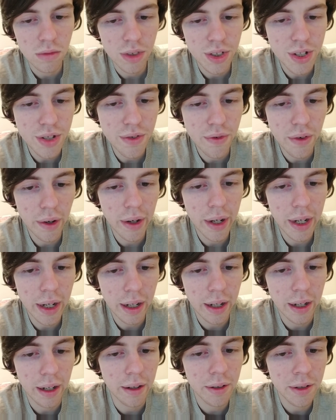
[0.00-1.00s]
it's very
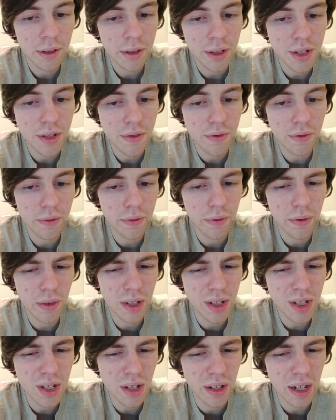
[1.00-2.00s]
hard. It's
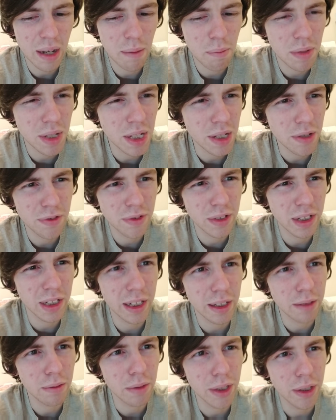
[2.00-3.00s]
it's an empty
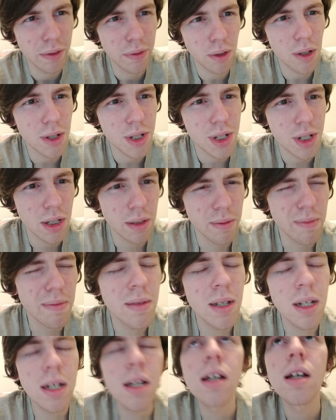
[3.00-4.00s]
feeling when you've lost them,
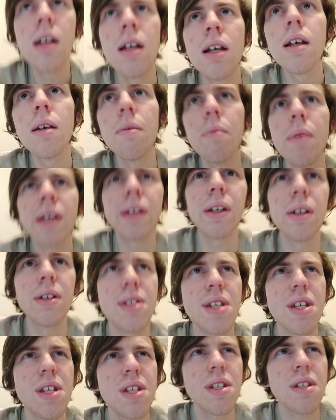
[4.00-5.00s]

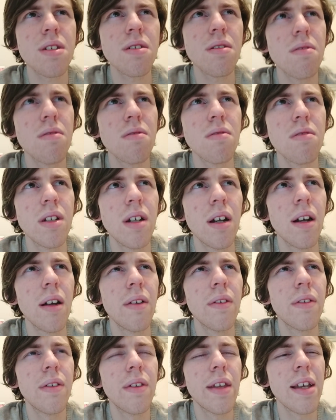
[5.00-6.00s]
because there's you
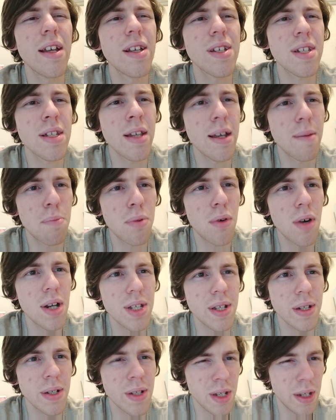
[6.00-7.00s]
know there's their
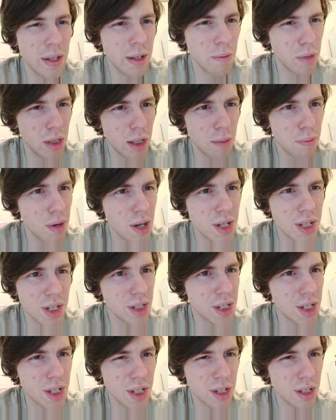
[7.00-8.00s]
presence, and then when the
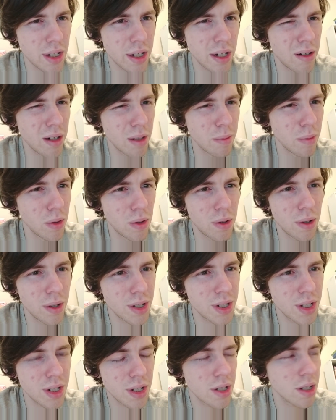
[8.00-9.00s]
presence isn't there anymore,
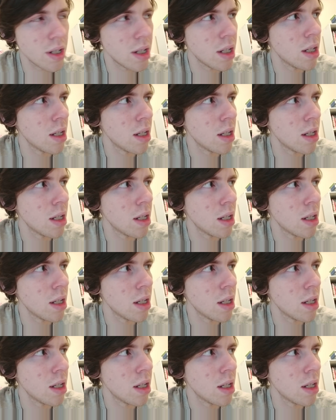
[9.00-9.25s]
it's